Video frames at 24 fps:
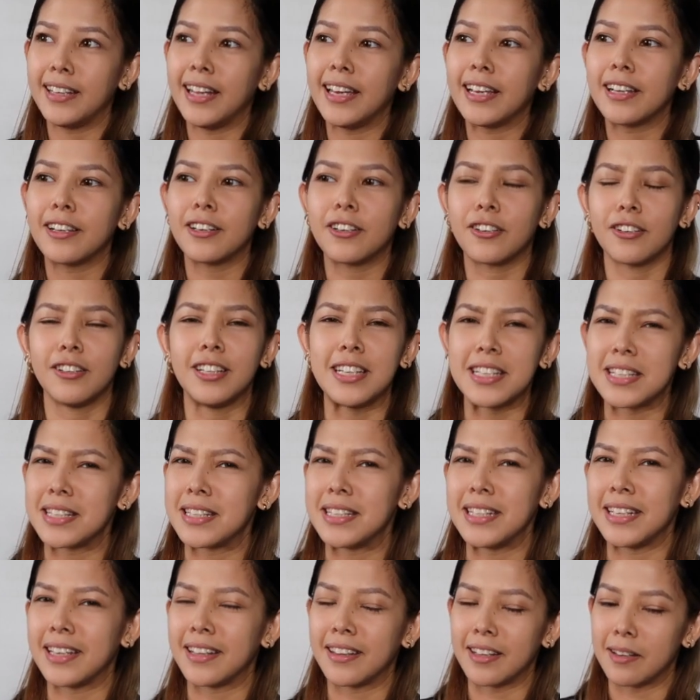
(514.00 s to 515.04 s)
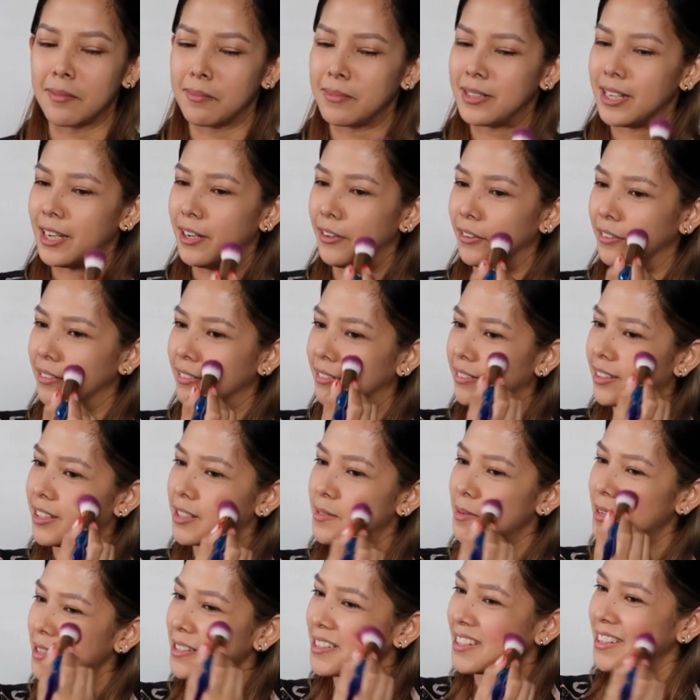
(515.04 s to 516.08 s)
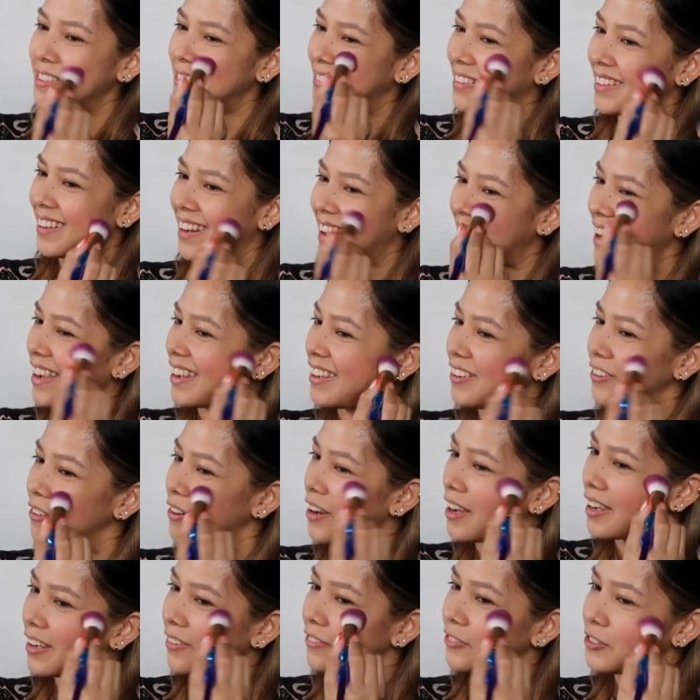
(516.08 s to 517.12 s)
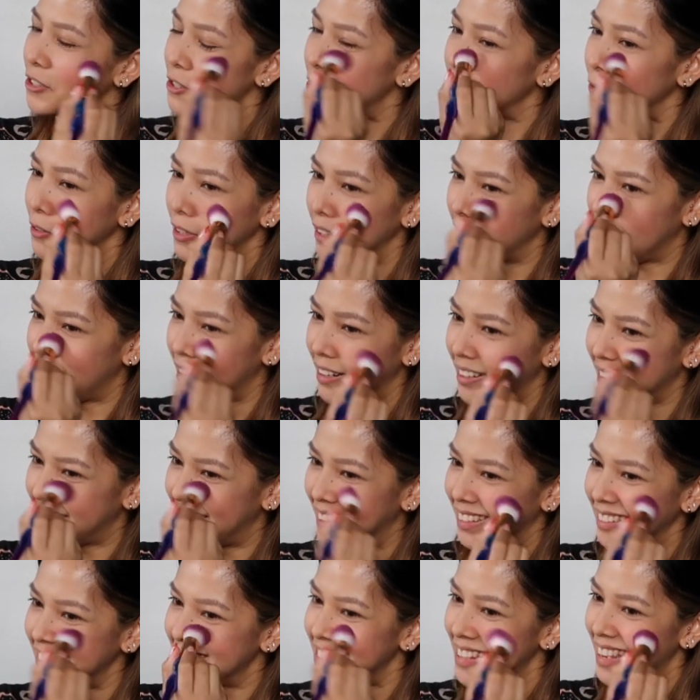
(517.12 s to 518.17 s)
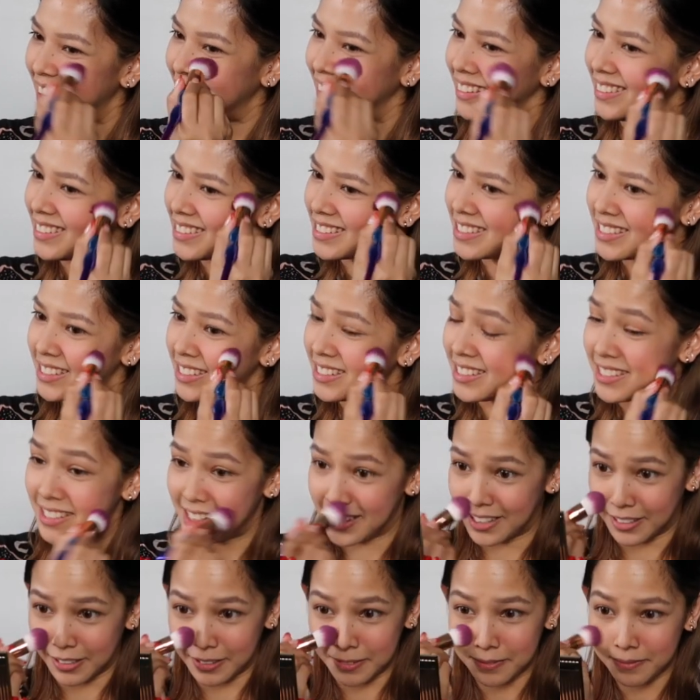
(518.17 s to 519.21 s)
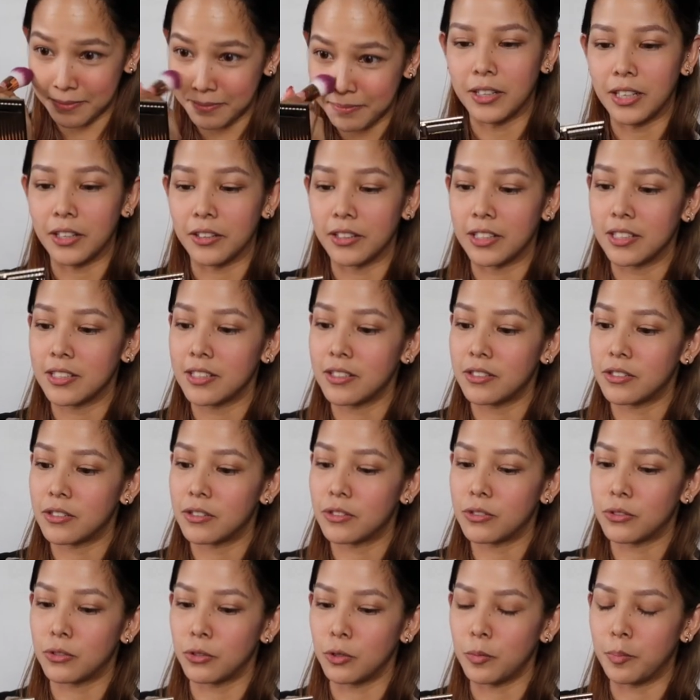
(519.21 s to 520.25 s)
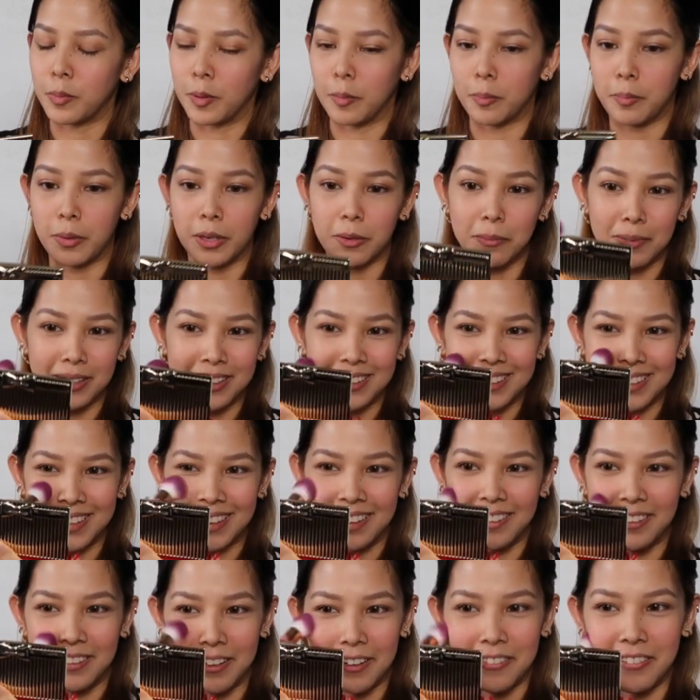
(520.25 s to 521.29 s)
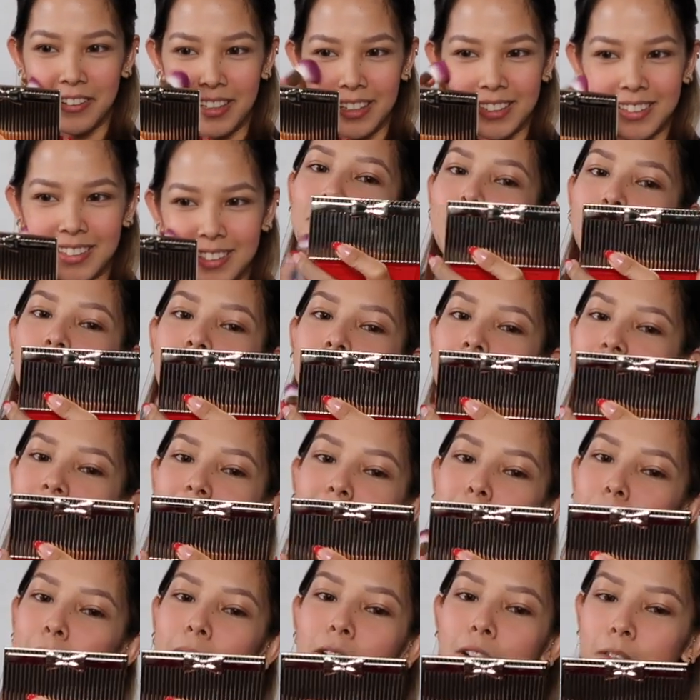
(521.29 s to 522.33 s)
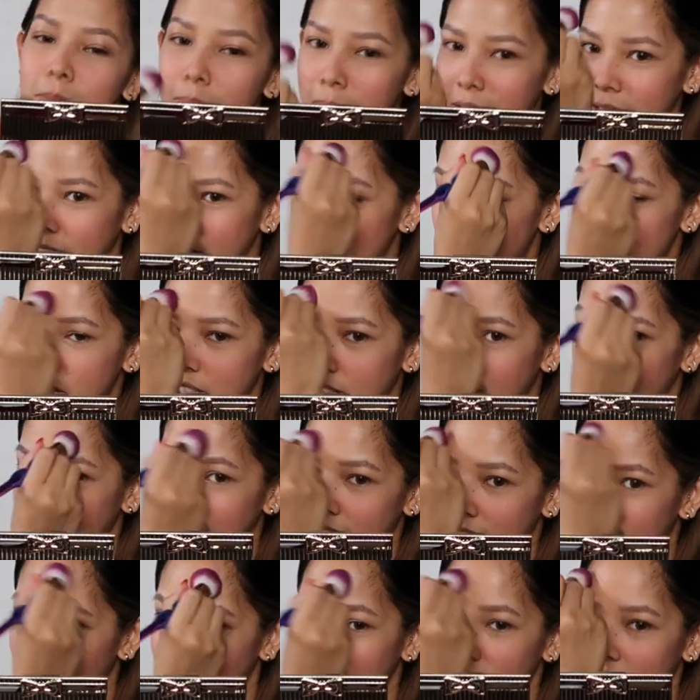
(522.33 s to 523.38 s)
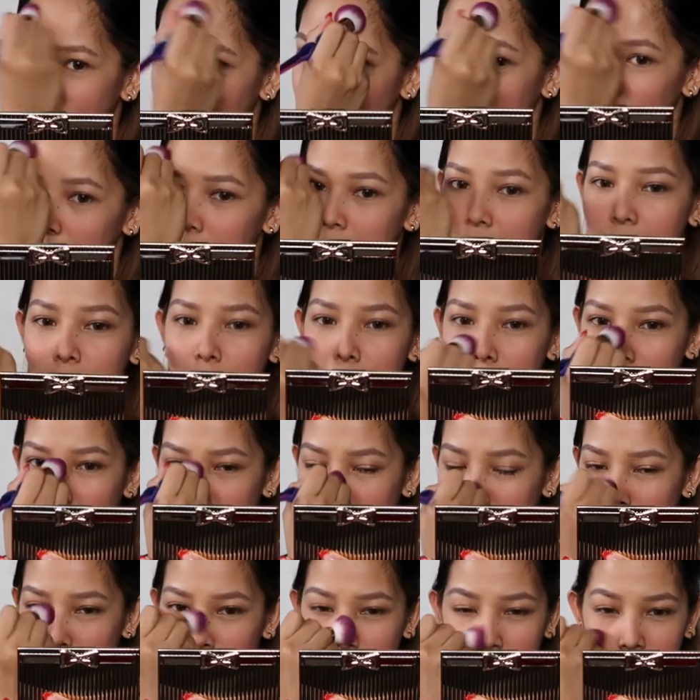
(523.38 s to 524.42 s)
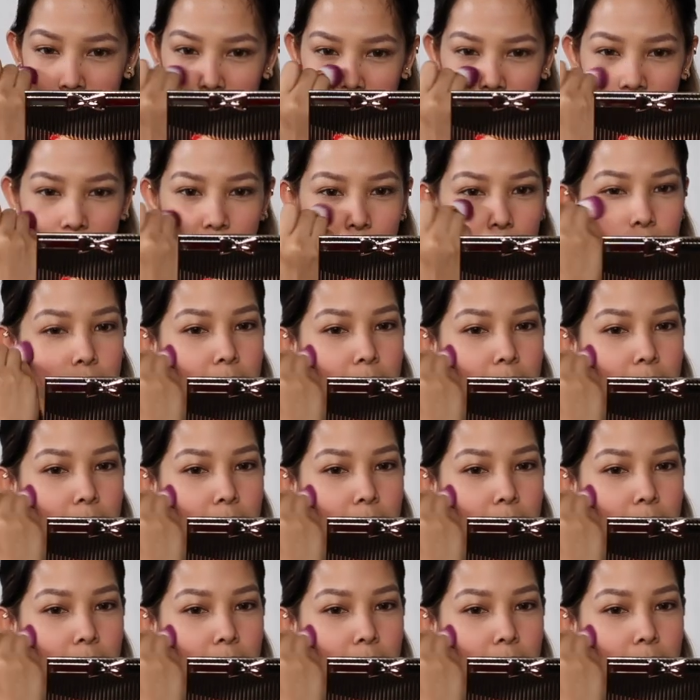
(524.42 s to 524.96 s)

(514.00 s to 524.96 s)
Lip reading: like listing them down, especially when I know I have to shoot a lot of things. I list it down. Wow, this is super pigmented. I love it. I put a little bit of my chin and a little bit on my forehead, not too